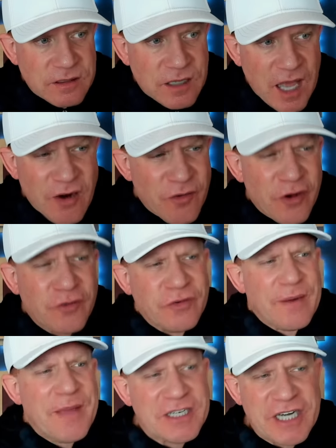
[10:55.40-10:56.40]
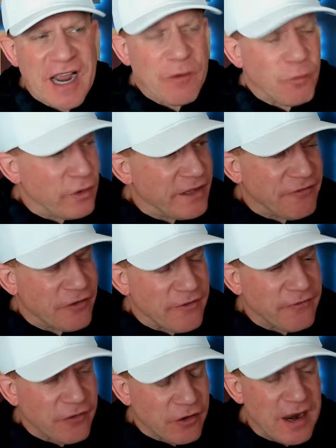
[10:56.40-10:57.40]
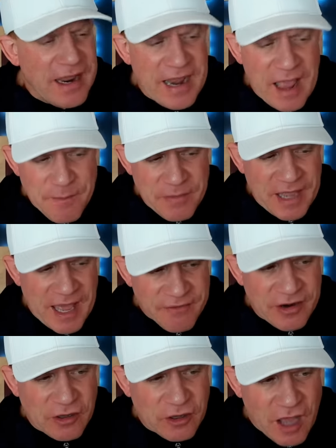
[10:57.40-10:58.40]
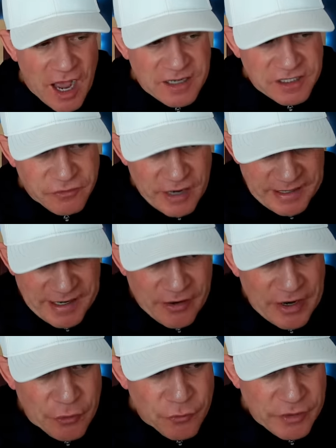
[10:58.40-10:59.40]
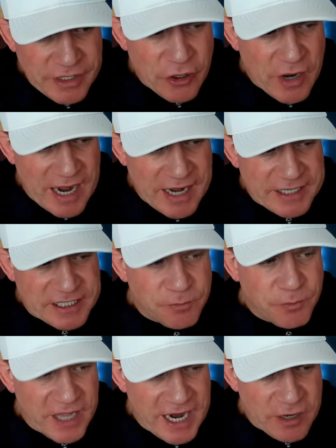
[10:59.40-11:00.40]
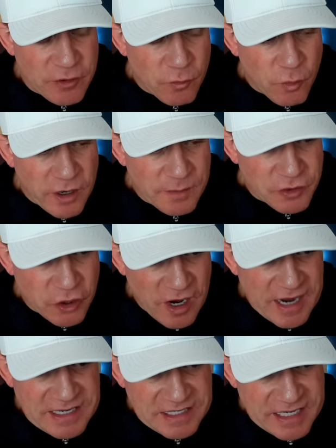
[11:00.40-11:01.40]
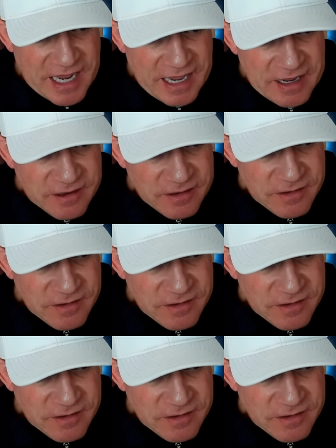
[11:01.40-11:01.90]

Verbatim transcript: I don't know, dude. I'm actually at uh, really for the 1st I'm kind of at a loss right now. I don't really know how to explain what I'm trying to say.